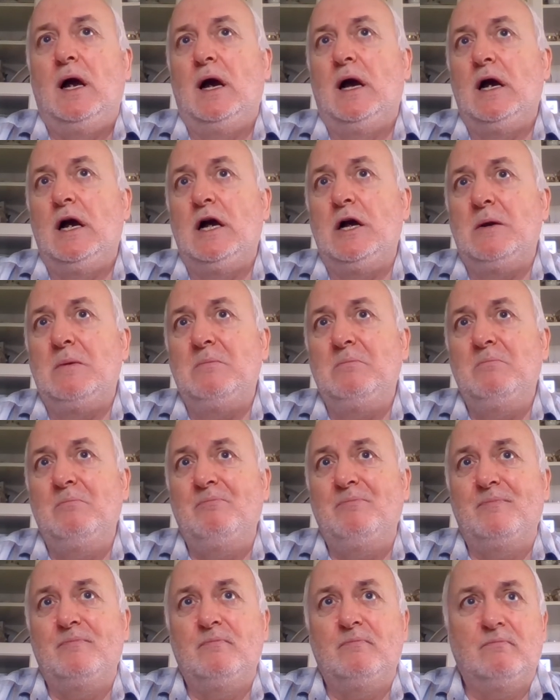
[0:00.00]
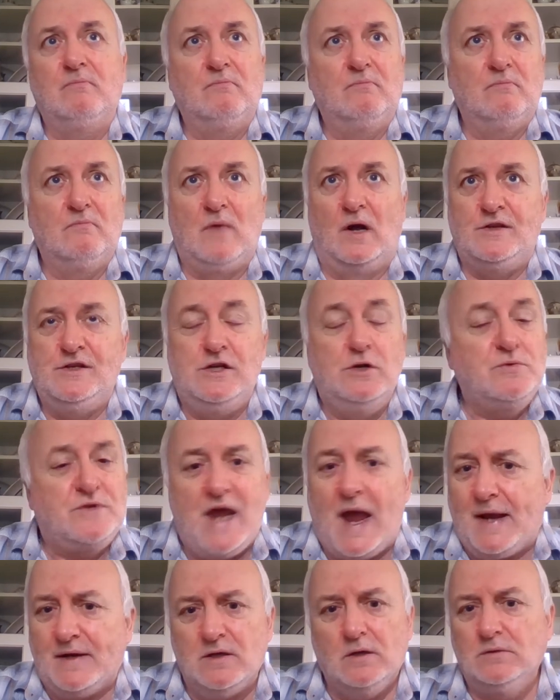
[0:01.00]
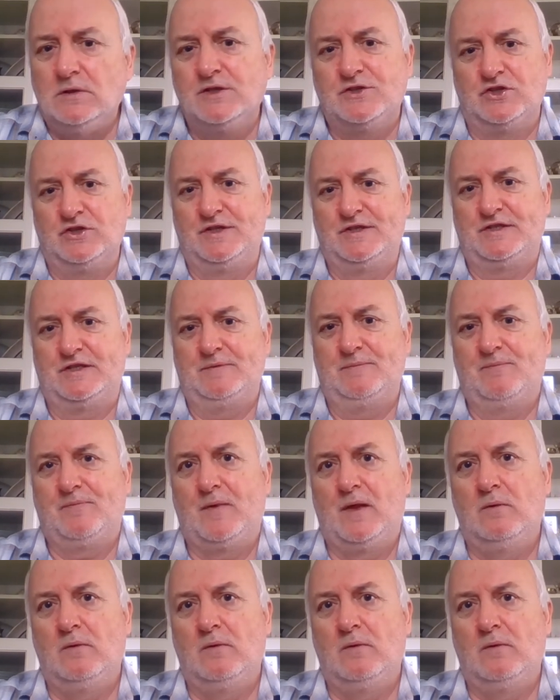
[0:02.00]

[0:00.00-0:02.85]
um, new technologies,